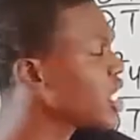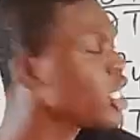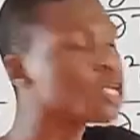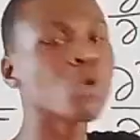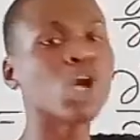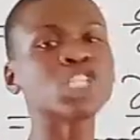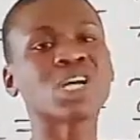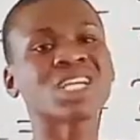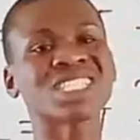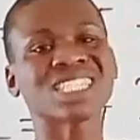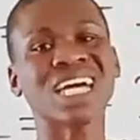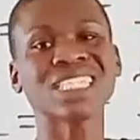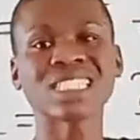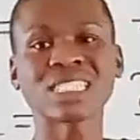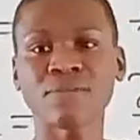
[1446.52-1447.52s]
equation
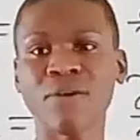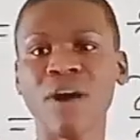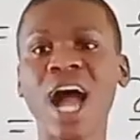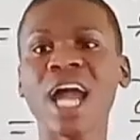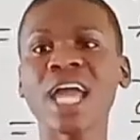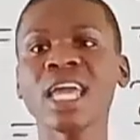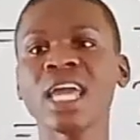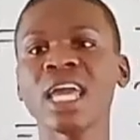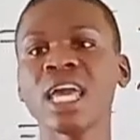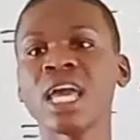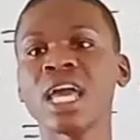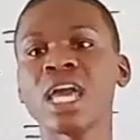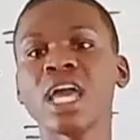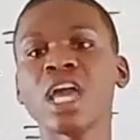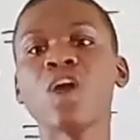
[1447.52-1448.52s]
satisfy
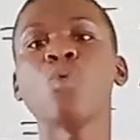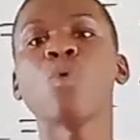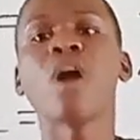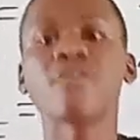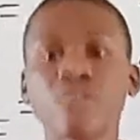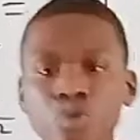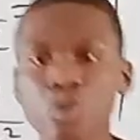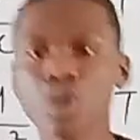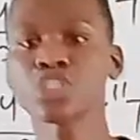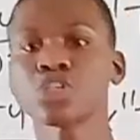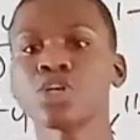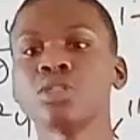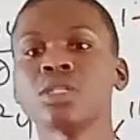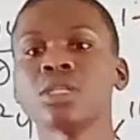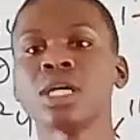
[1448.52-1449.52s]
a wave
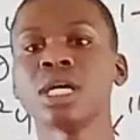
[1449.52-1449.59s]
equation